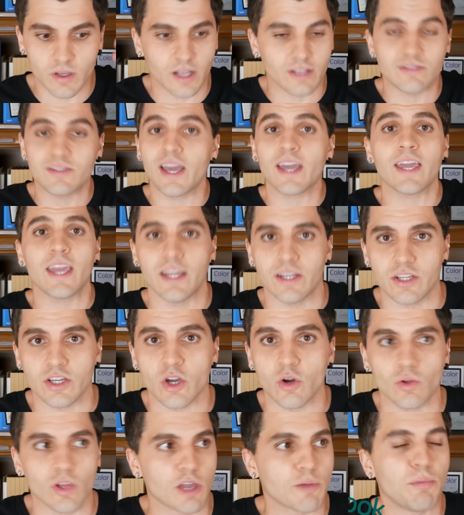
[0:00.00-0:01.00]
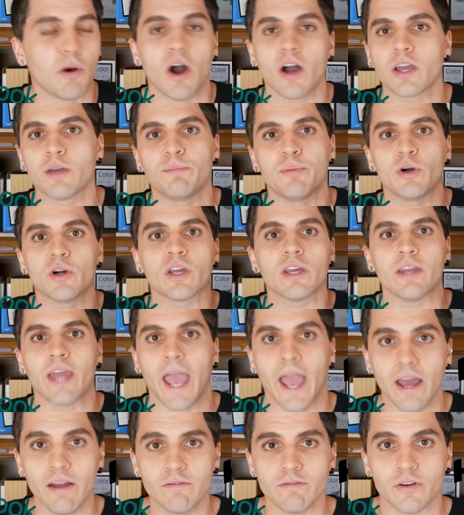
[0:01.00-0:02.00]
a decade ago, like Pocketbook and
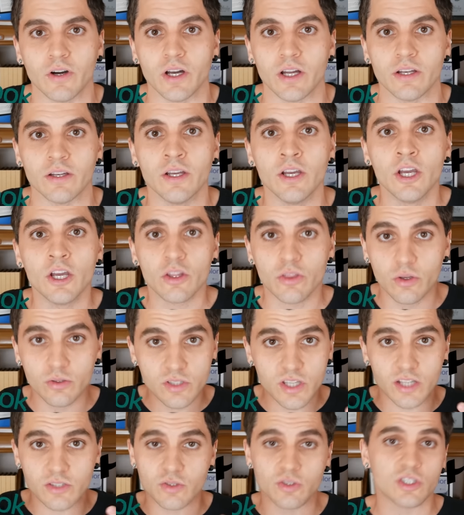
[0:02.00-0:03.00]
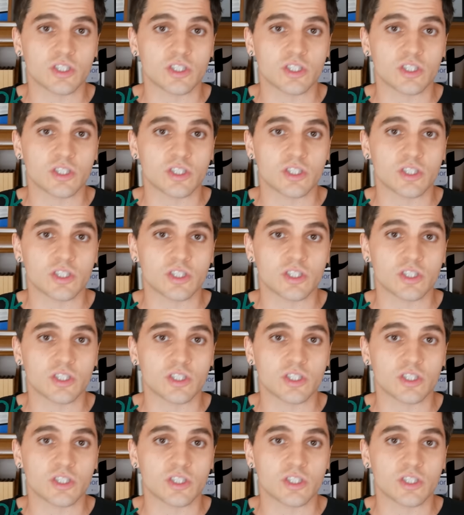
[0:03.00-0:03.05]
Hanvon. Those guys are